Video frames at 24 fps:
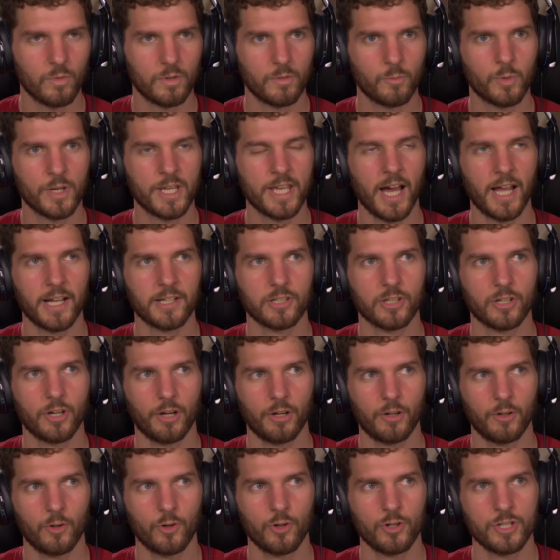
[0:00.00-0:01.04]
we got
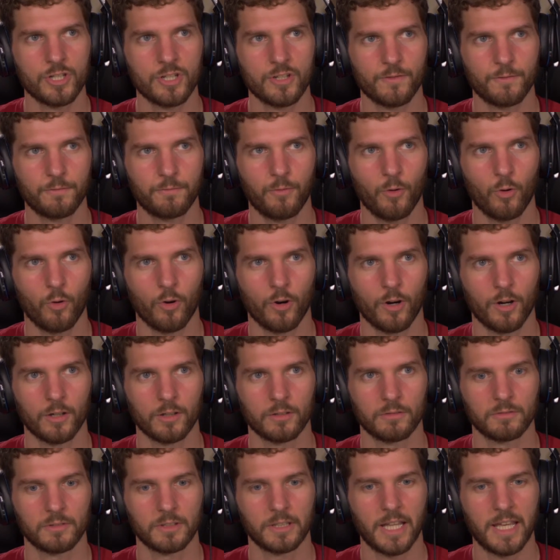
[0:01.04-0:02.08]
codes
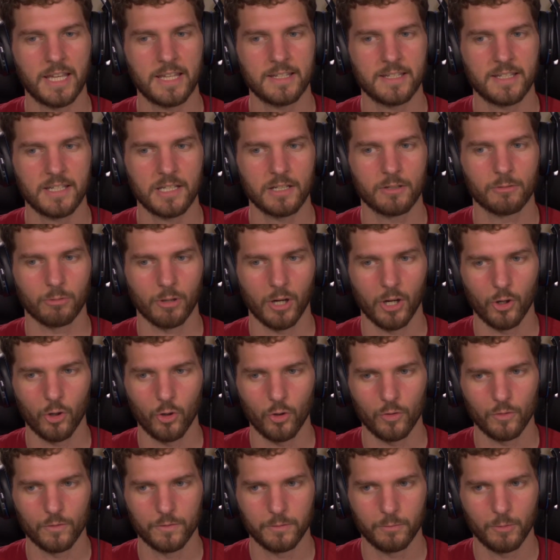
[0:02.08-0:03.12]
for Lazy
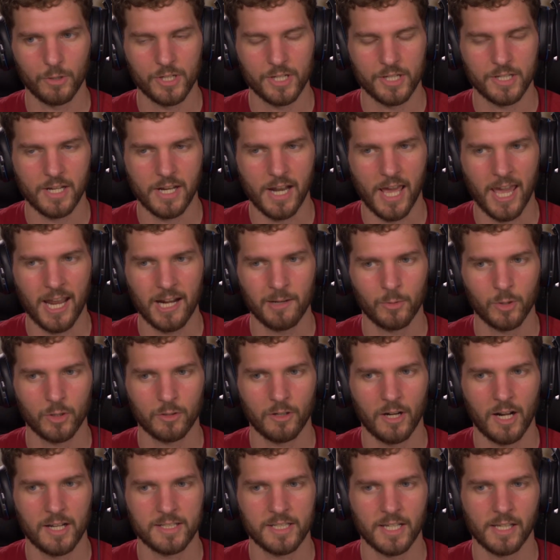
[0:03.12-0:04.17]
Grove, which is an Animal
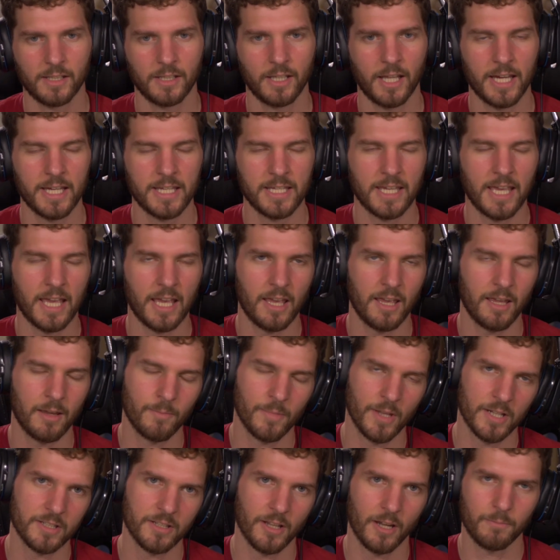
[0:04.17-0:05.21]
Crossing-like game
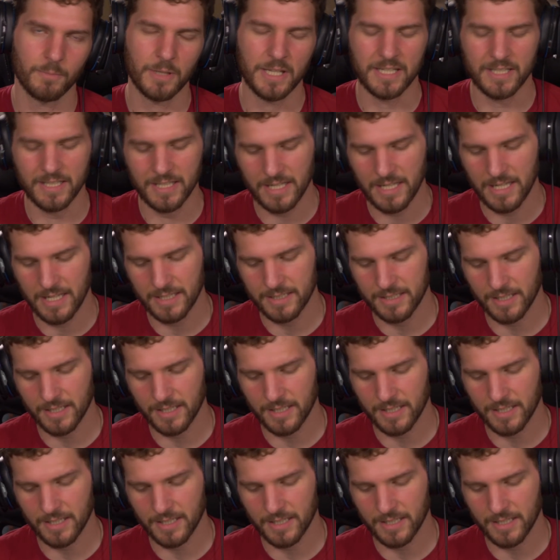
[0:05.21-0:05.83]
that's on PC.